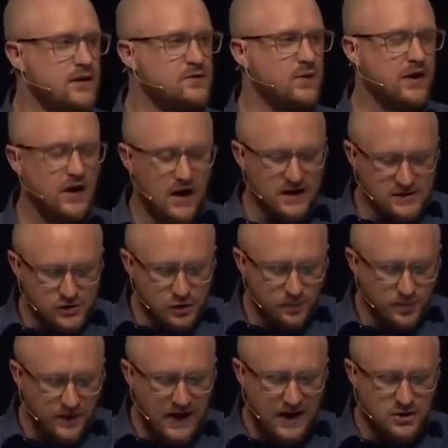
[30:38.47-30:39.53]
It's when God
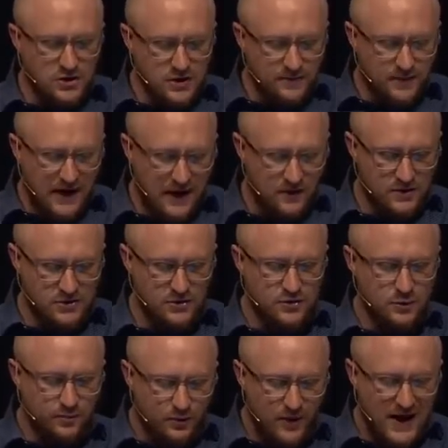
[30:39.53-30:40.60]
supernaturally empowers you
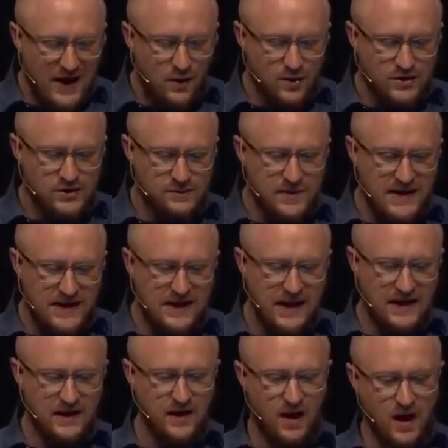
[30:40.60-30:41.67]
to pray or
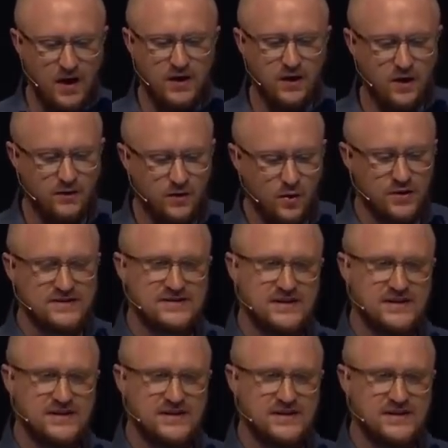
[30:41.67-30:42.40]
speak in an unknown or